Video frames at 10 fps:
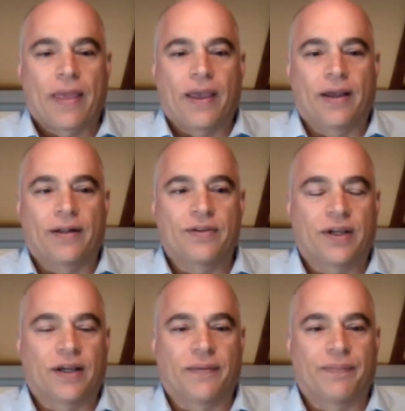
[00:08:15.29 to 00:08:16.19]

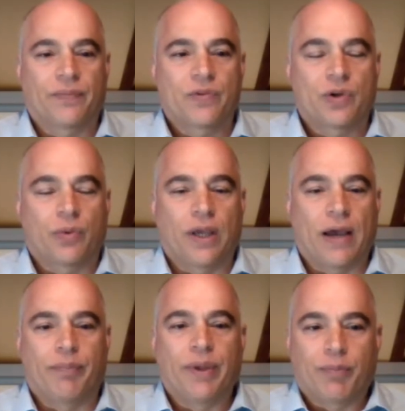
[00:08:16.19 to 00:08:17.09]
And so we
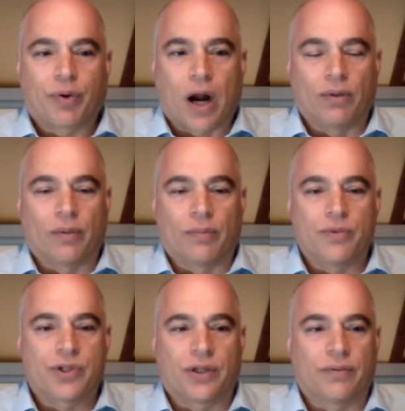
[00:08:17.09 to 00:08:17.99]
have big
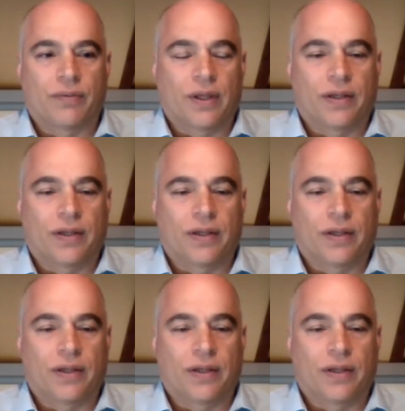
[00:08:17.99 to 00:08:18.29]
problems in